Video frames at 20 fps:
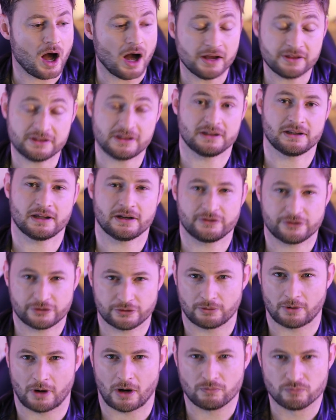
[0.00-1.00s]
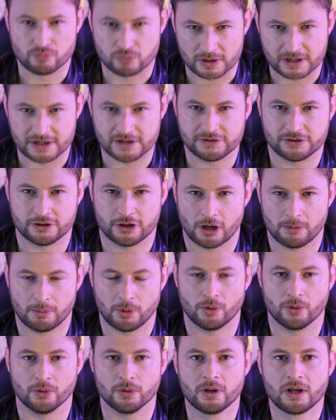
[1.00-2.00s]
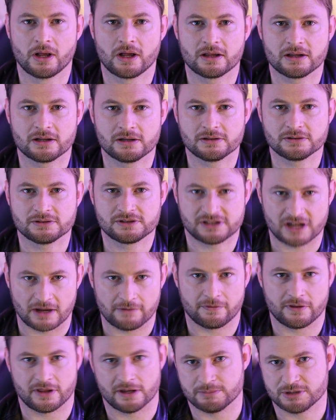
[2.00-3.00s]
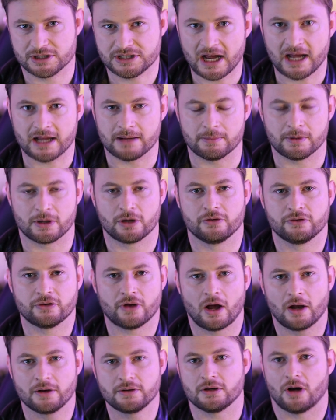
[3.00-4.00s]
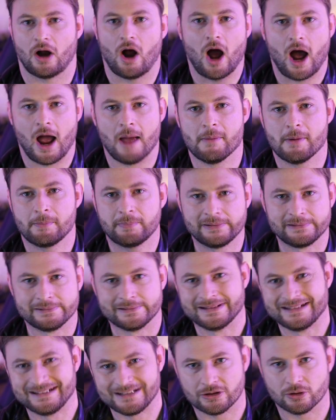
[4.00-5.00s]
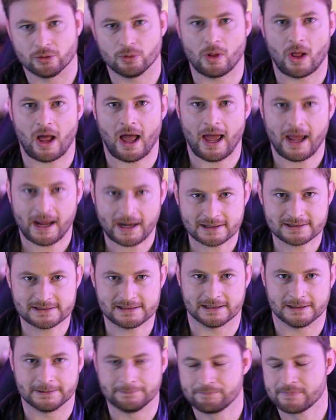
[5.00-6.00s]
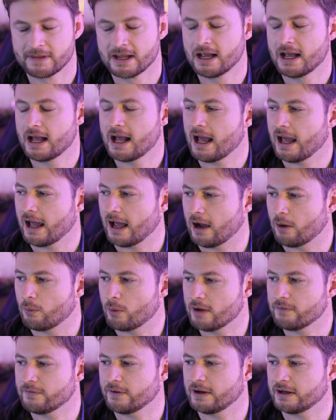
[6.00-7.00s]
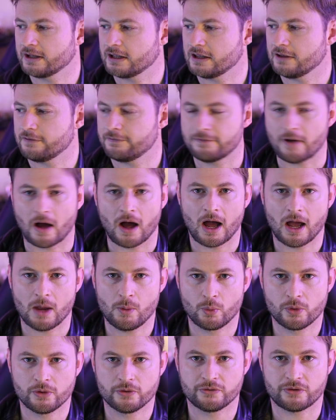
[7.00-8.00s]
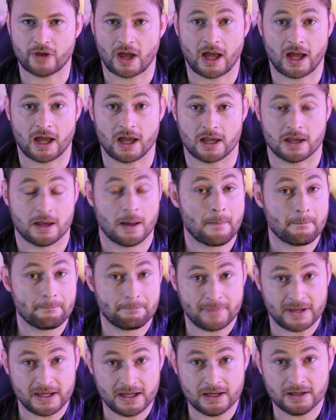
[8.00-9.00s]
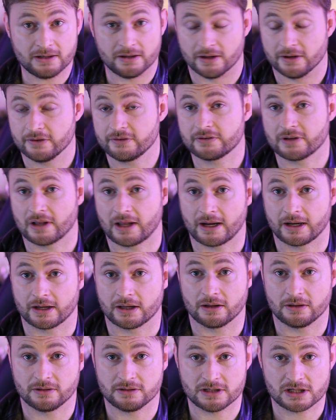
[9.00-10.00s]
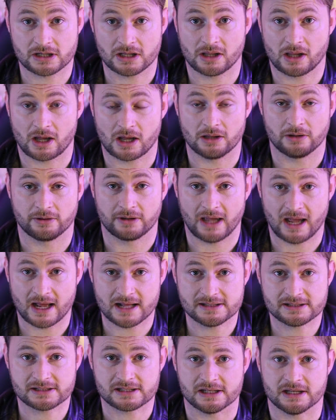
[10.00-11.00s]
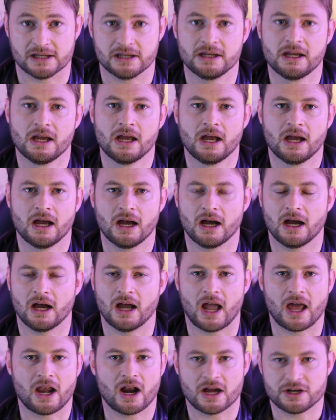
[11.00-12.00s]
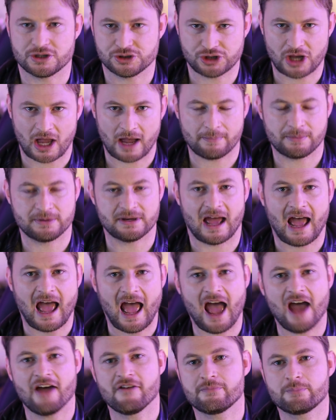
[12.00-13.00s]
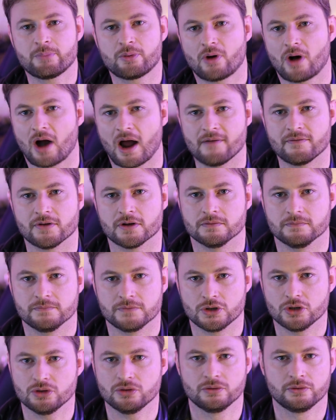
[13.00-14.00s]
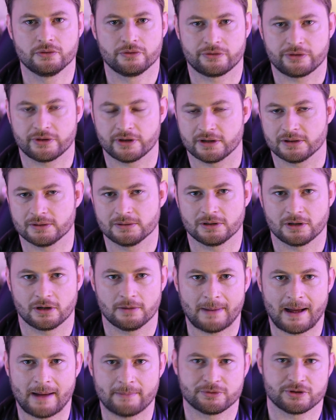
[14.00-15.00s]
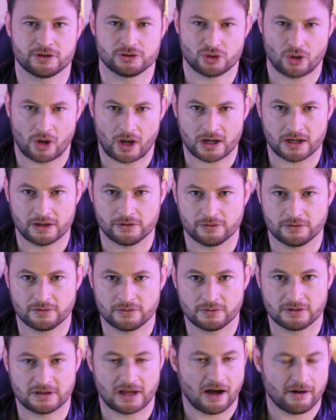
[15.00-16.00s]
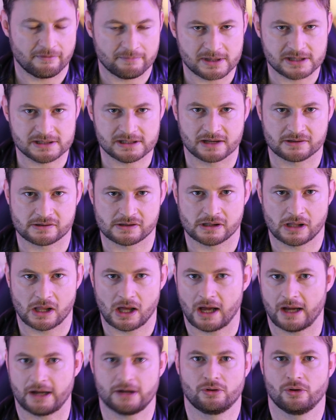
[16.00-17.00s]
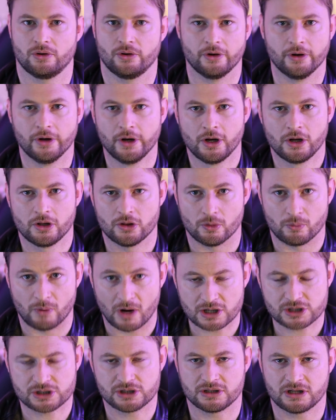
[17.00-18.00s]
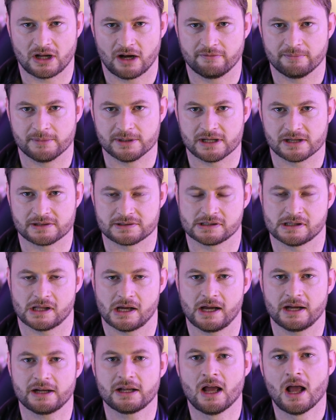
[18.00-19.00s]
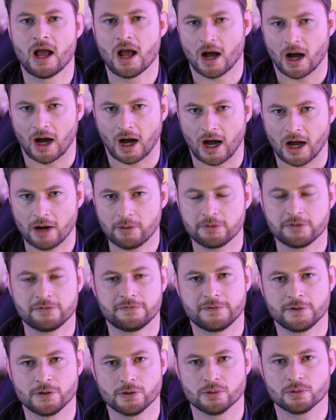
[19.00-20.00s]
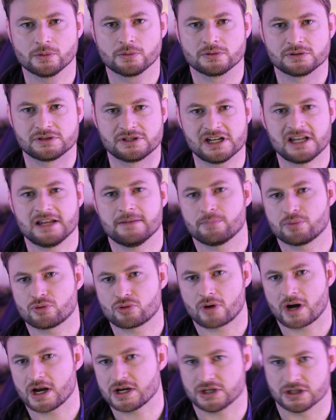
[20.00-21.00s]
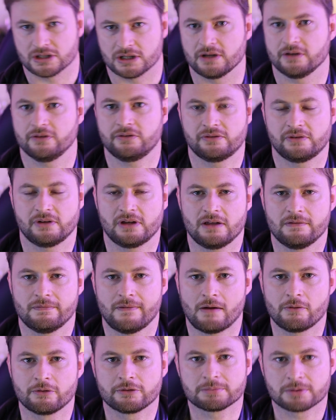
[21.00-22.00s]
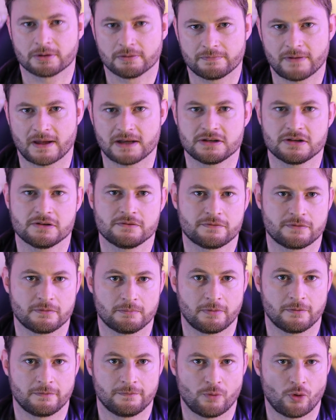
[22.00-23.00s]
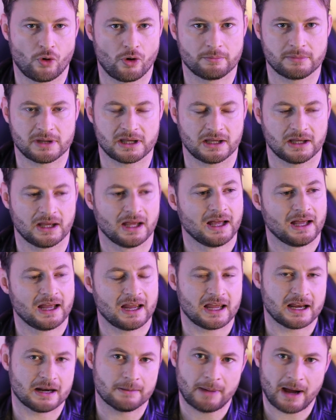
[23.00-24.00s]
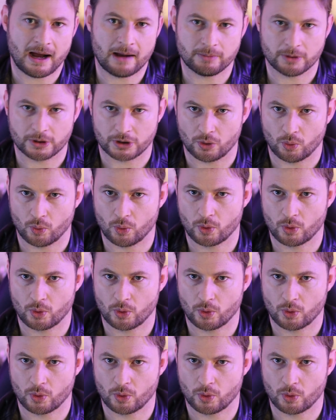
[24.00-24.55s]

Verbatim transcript: I think that it's a, a reasonable step for them to take, because you know, I'm a political actor. However, if I was a pianist like Nikolai Lugansky, uh, and I just happen to have private views that, you know, perhaps the Chinese government doesn't like or the Russian government doesn't like, I would feel deep prejudice if I was prevented from performing in a public